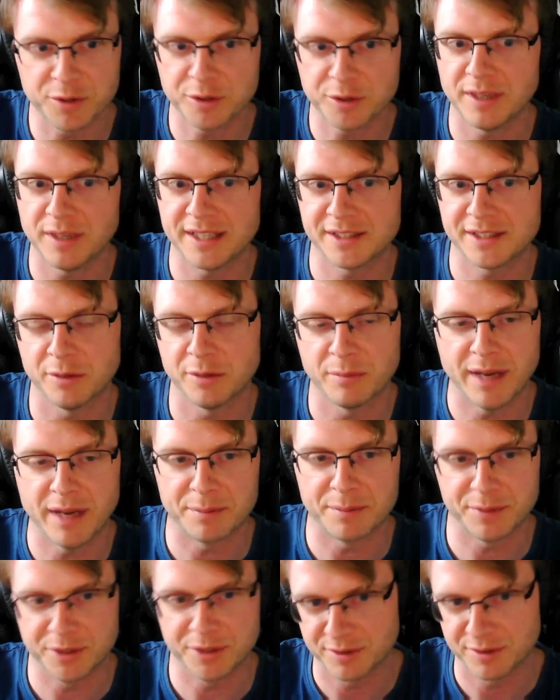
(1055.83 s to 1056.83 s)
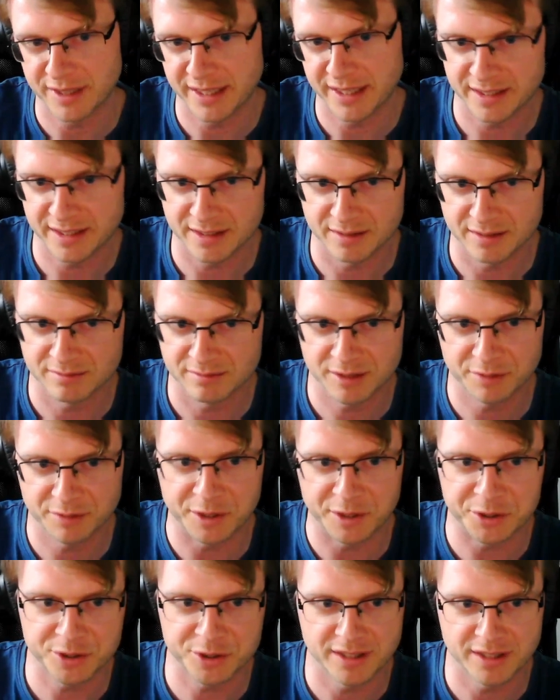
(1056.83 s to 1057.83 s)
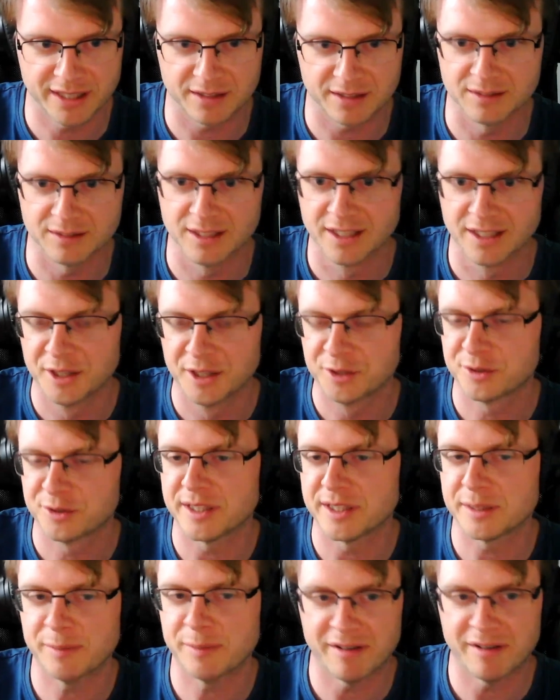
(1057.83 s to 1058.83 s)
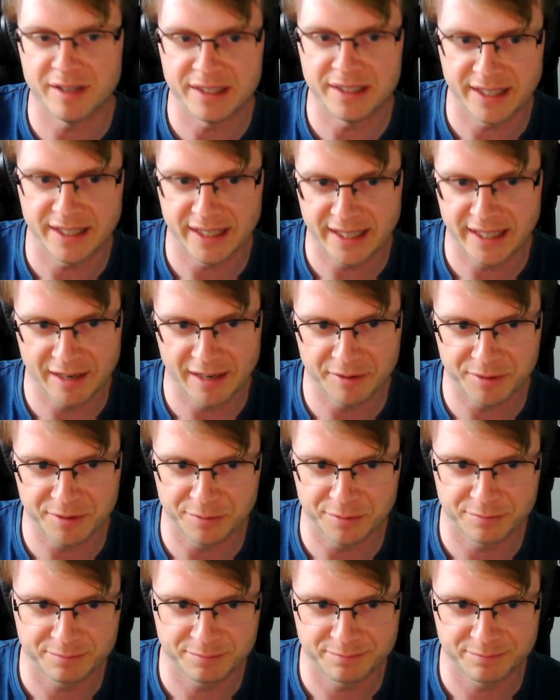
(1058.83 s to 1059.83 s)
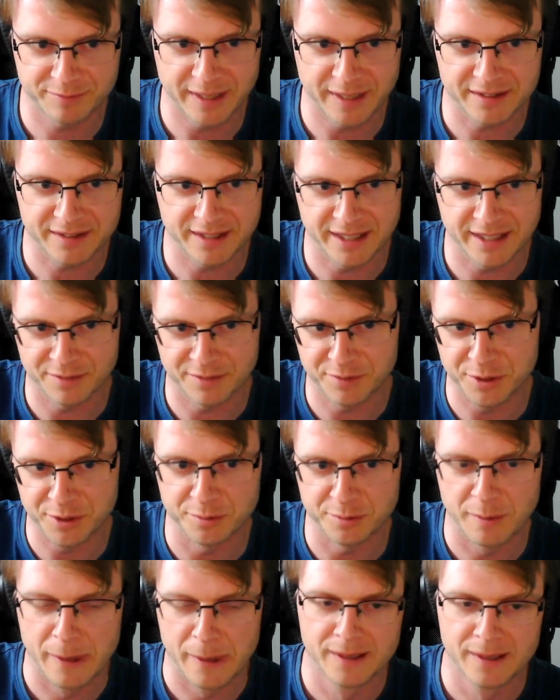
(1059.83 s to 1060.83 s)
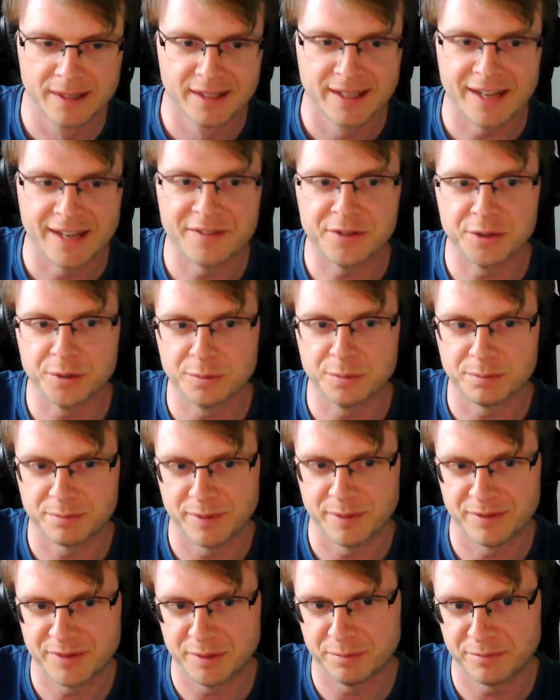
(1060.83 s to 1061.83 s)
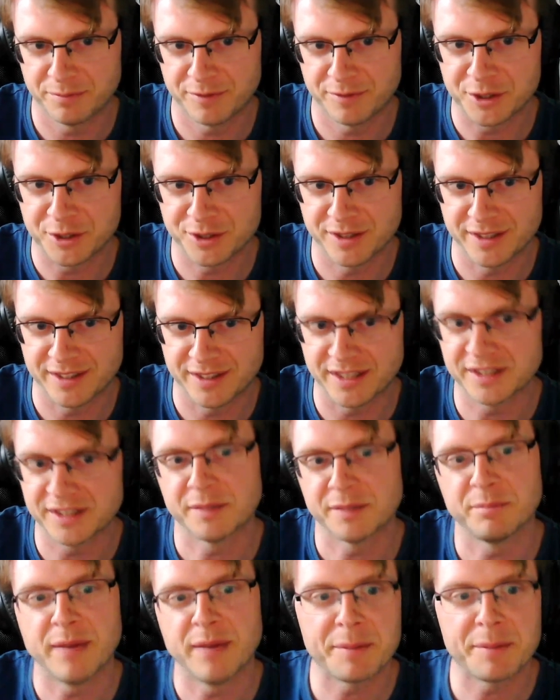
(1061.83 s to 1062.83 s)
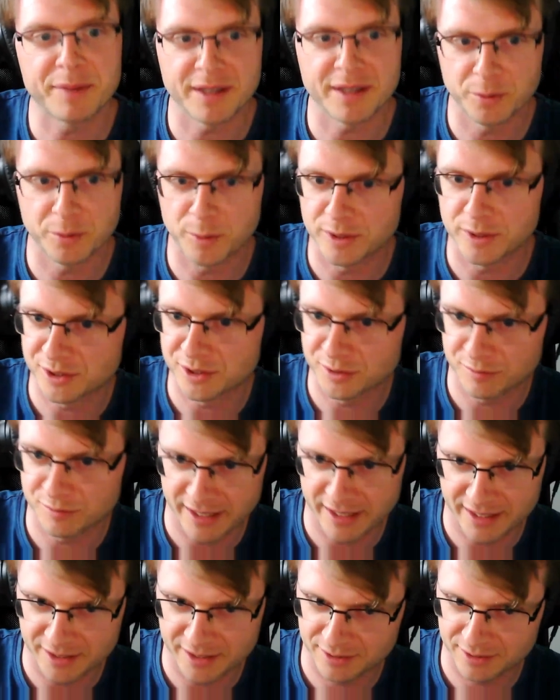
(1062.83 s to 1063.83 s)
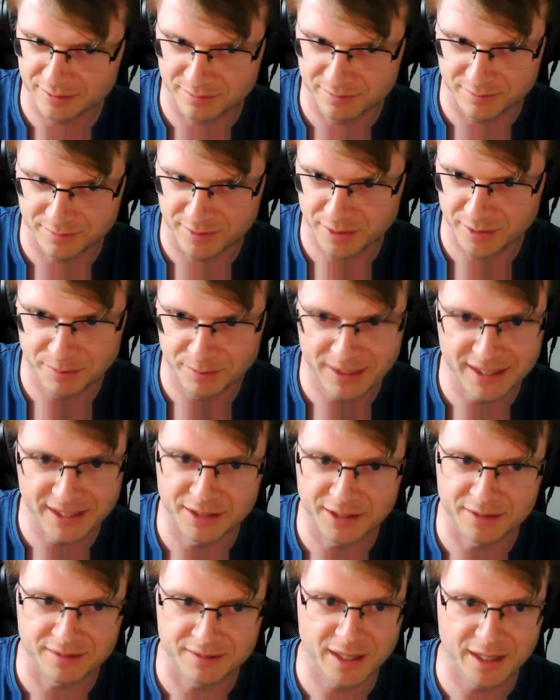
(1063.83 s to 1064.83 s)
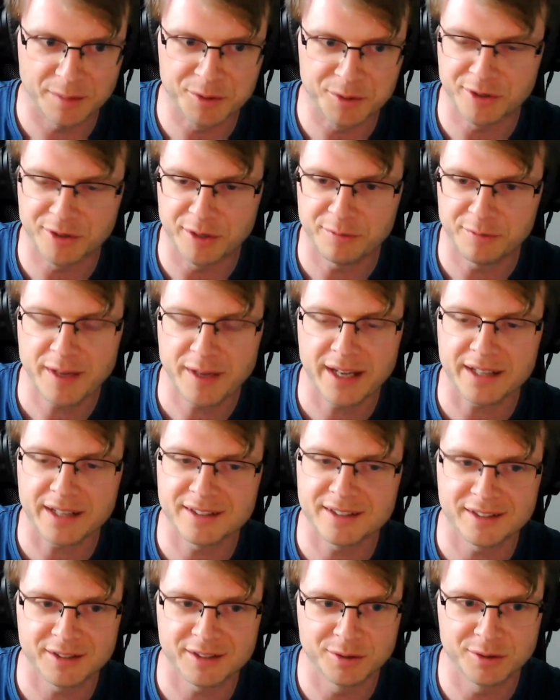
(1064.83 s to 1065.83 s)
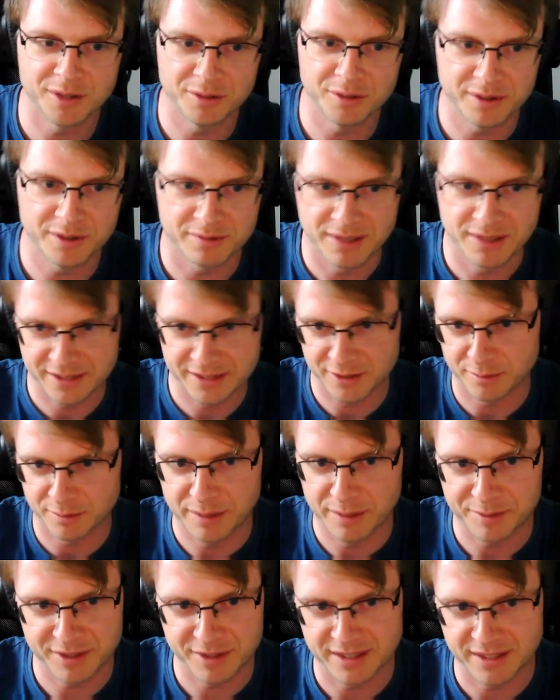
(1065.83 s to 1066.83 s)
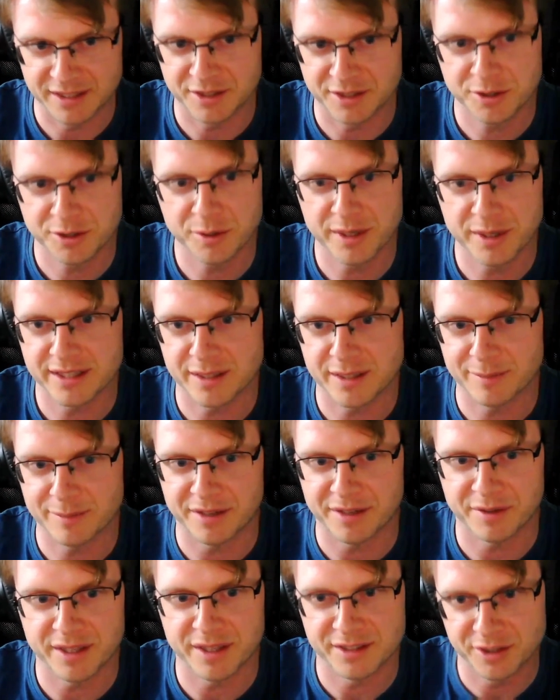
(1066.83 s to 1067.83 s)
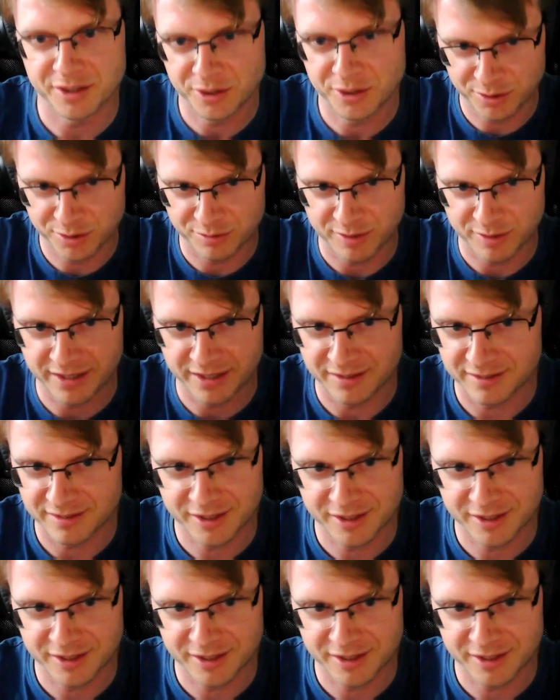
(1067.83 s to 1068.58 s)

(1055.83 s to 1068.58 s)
you do list.map and you take in a function, that'll transparently take care of the fact, like if the function that does the mapping wants to raise completely arbitrary effects, the list.map doesn't need to do anything about this, and you can write.